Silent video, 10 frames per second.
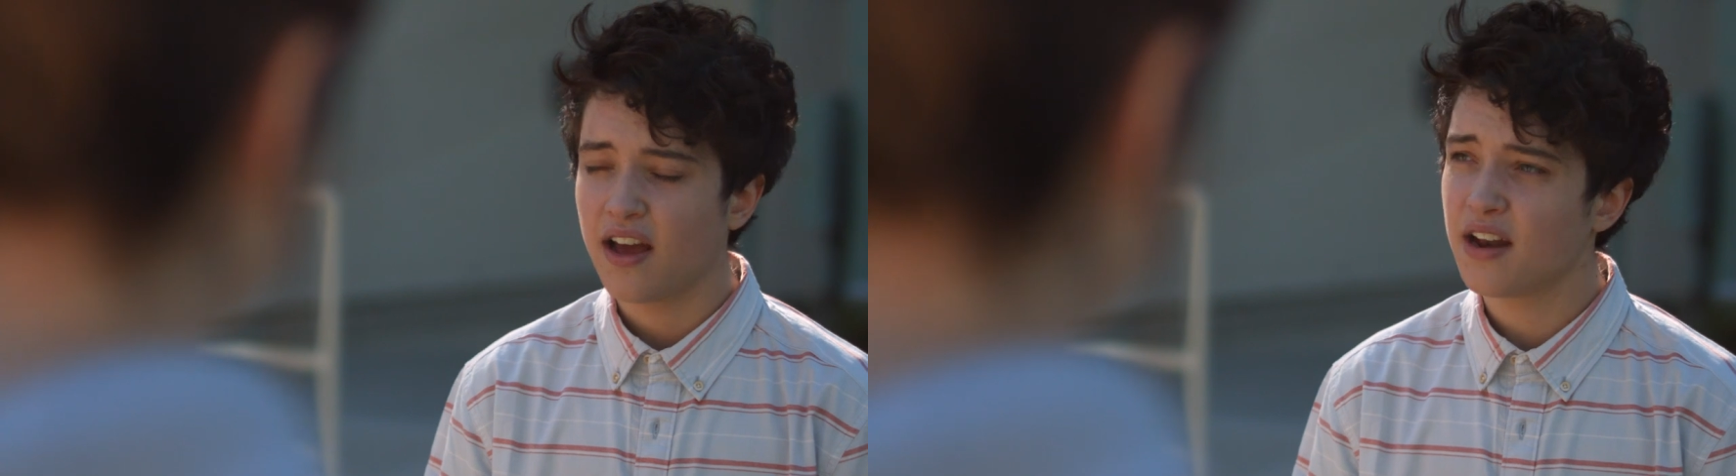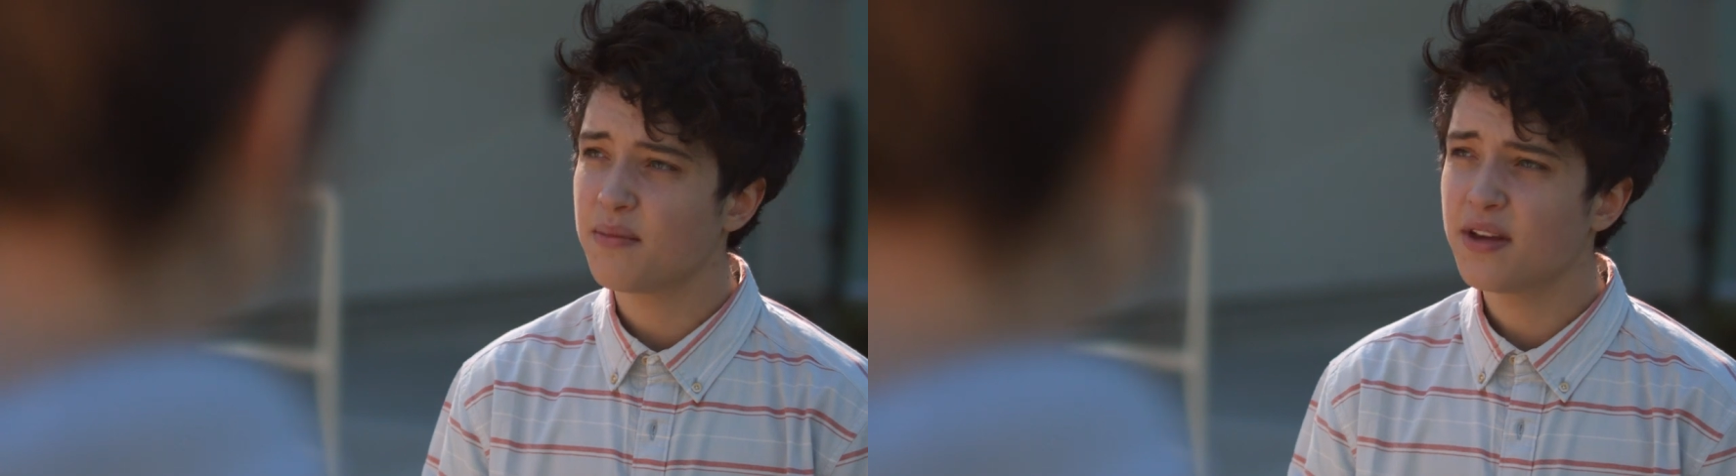
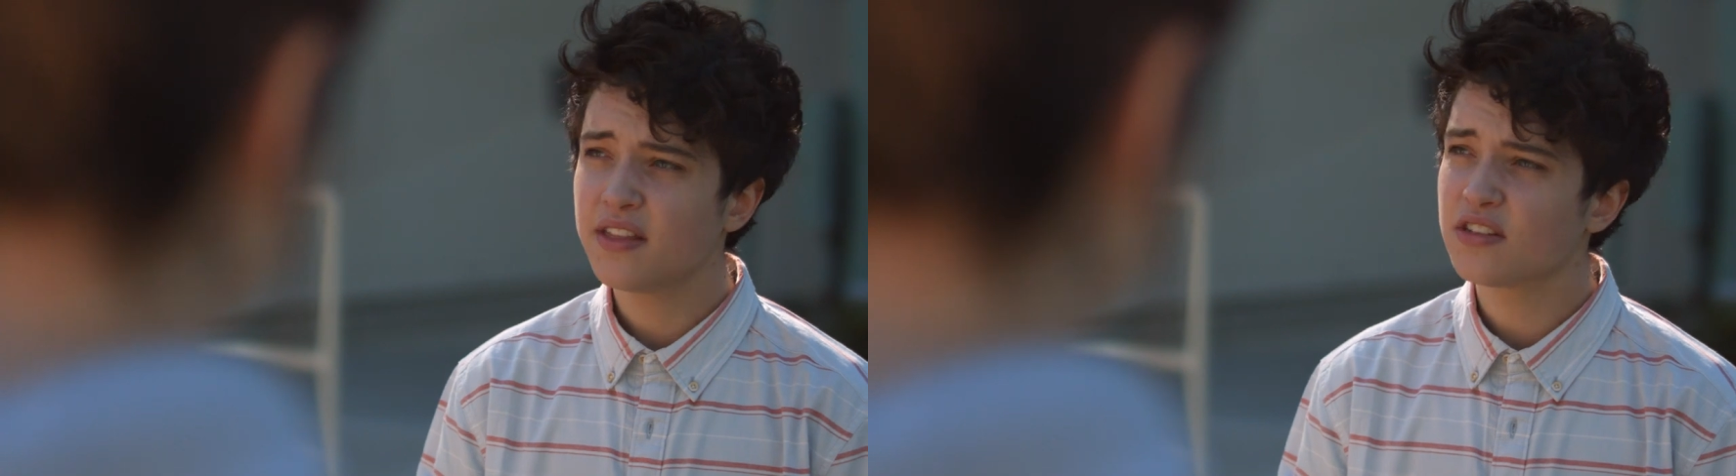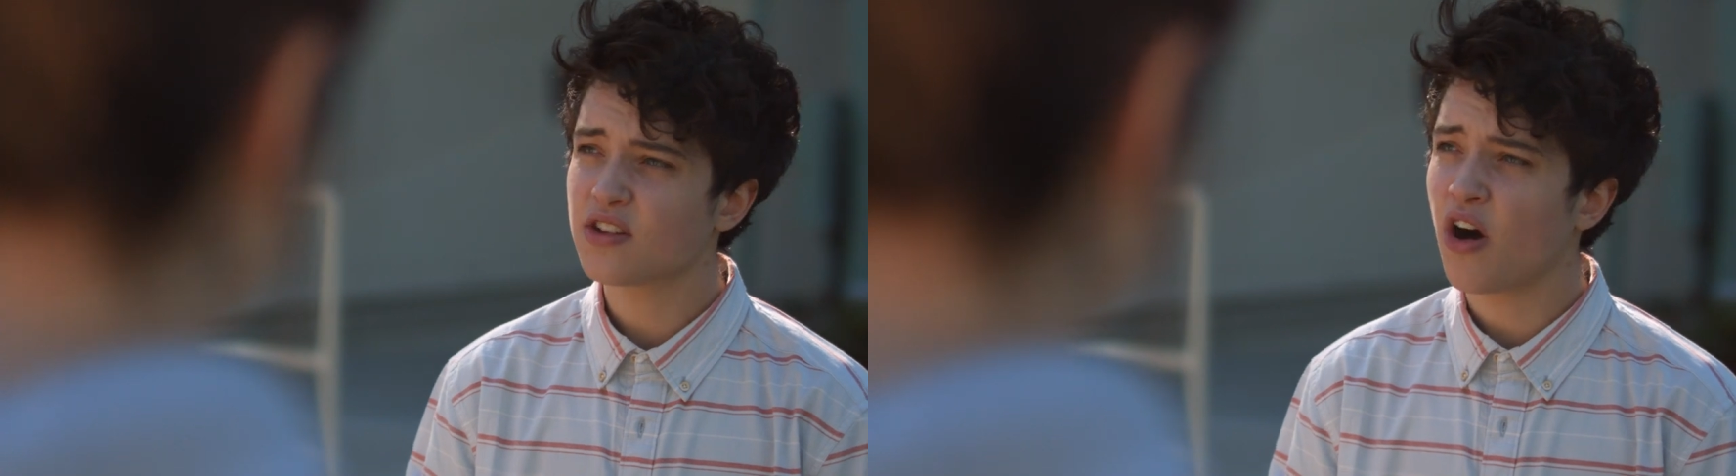and I made
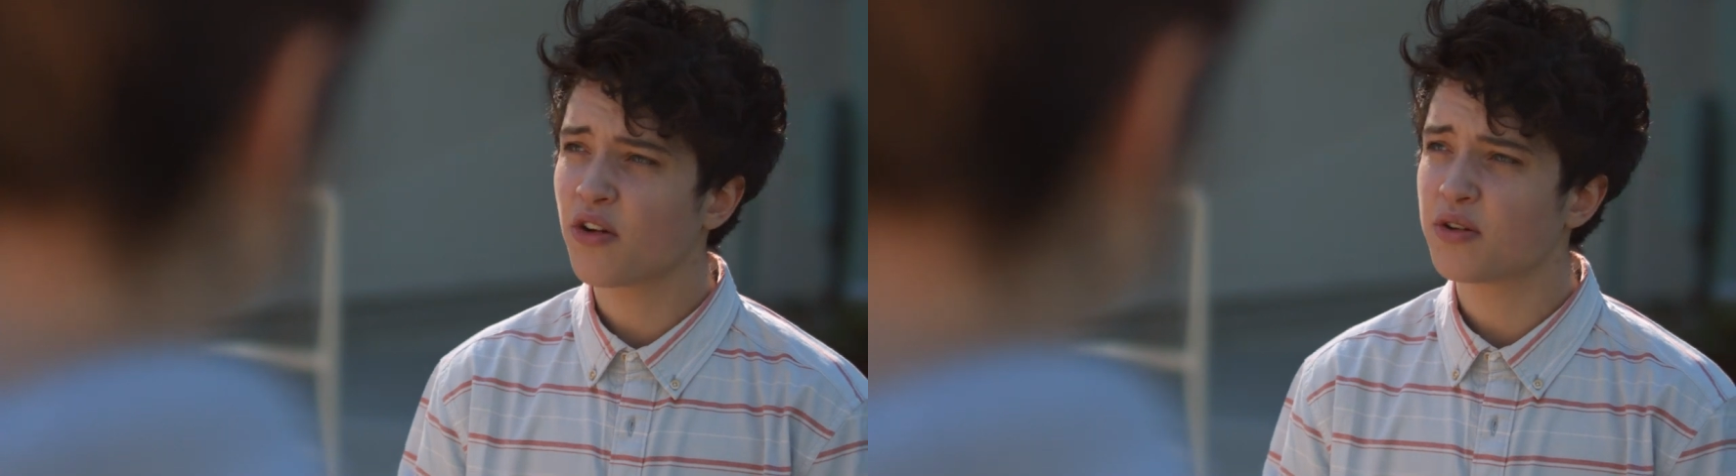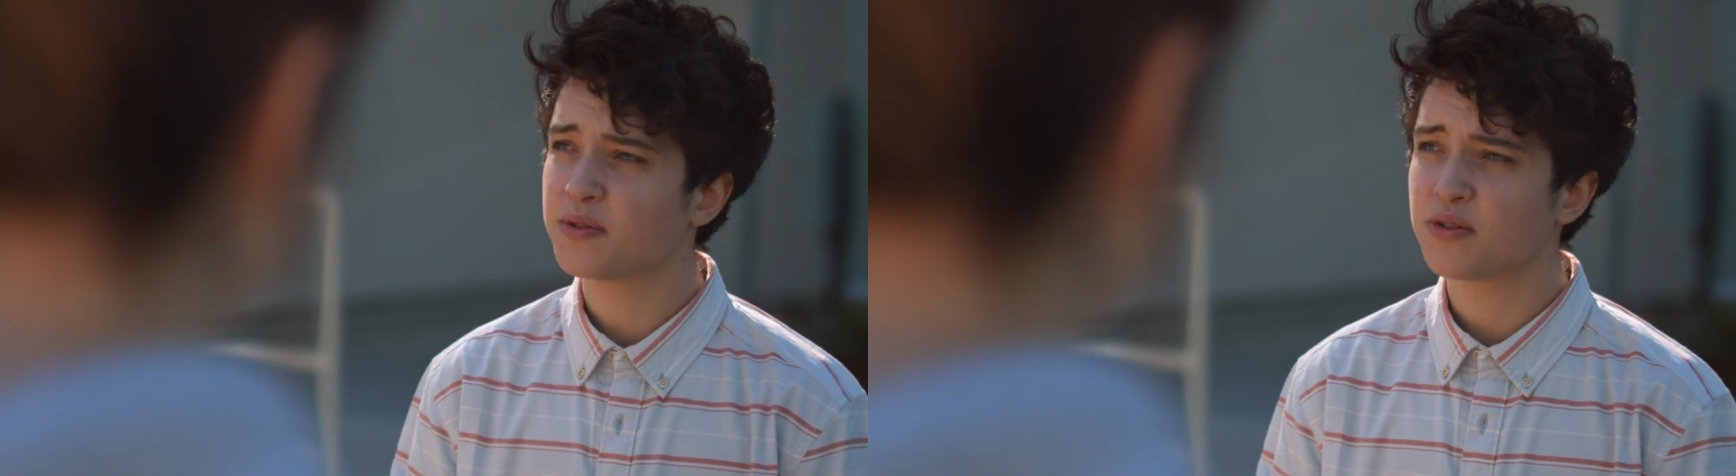things
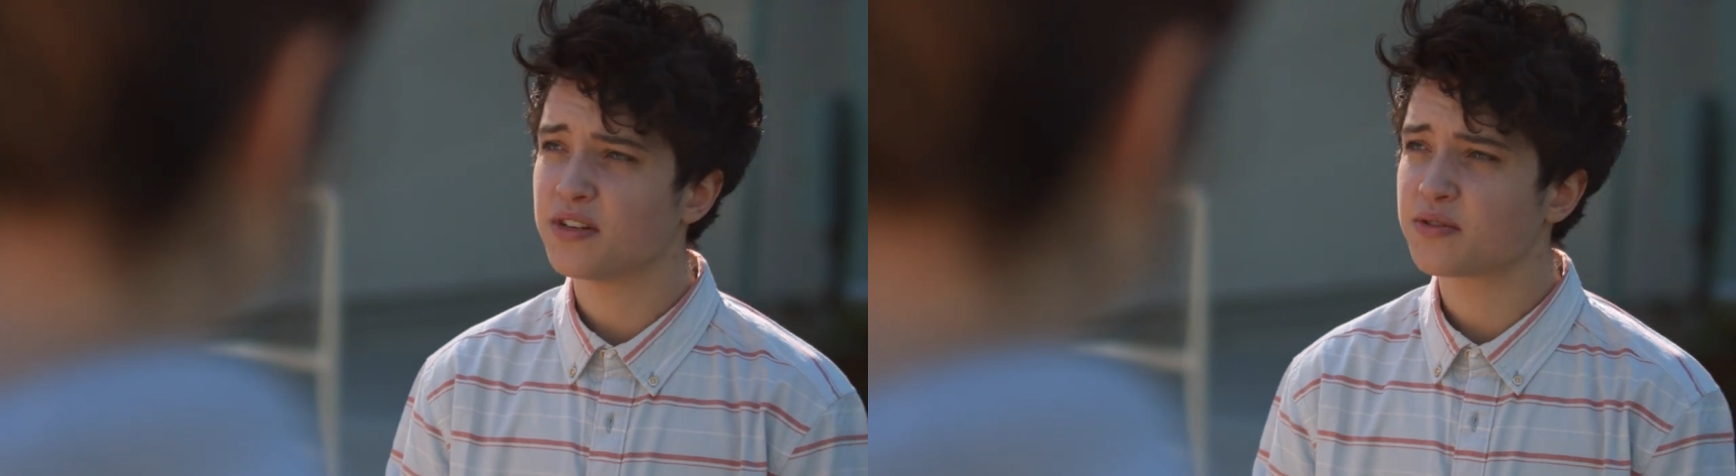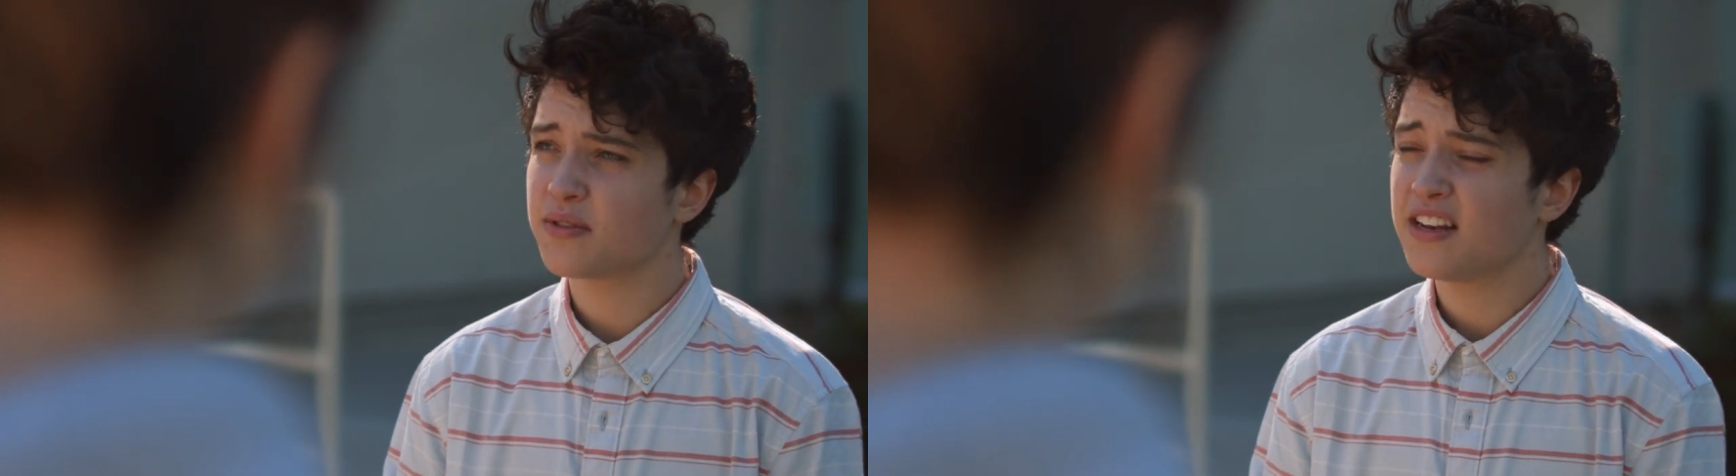awkward between
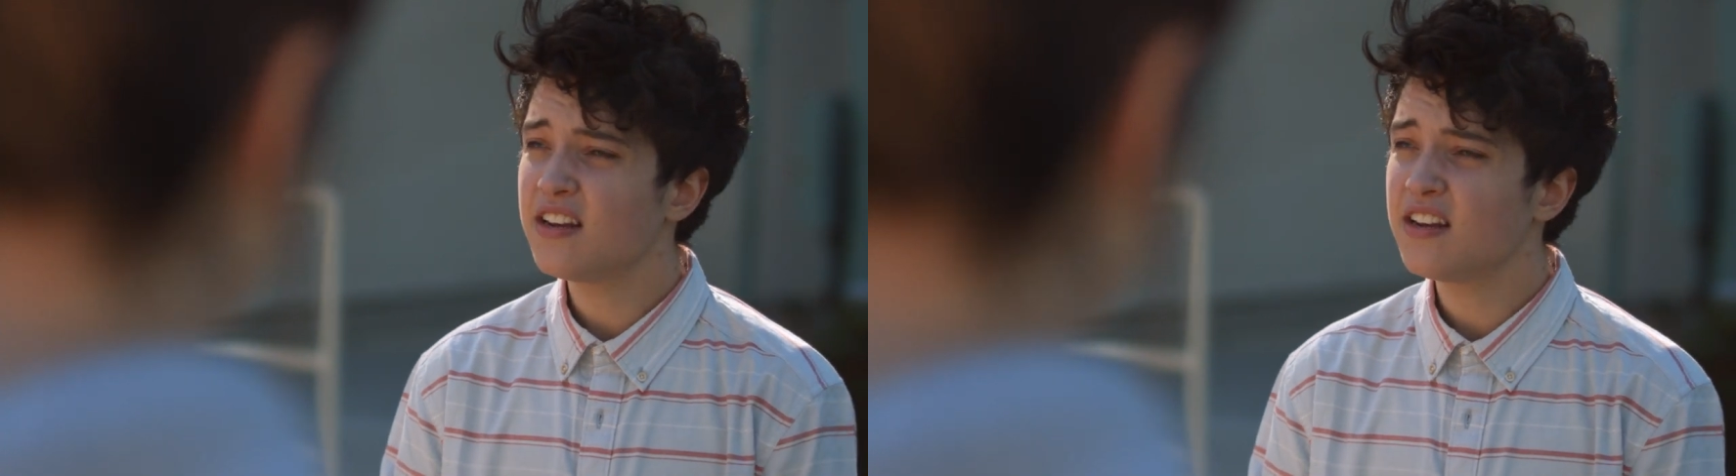us when